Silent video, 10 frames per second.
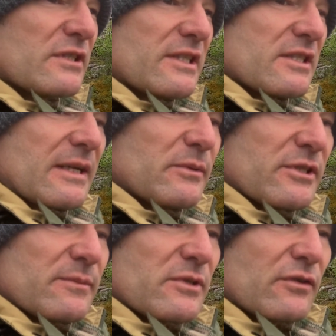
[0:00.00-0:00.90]

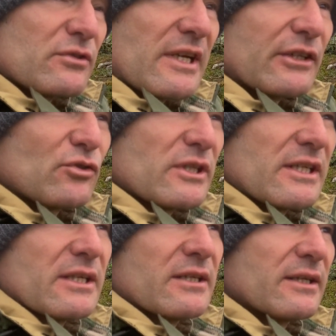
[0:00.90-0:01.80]
established themselves
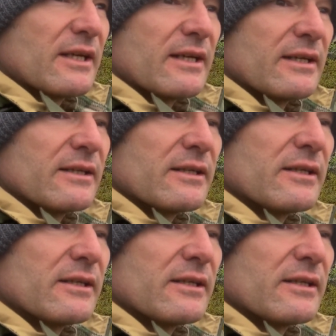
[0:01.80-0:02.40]
naturally, and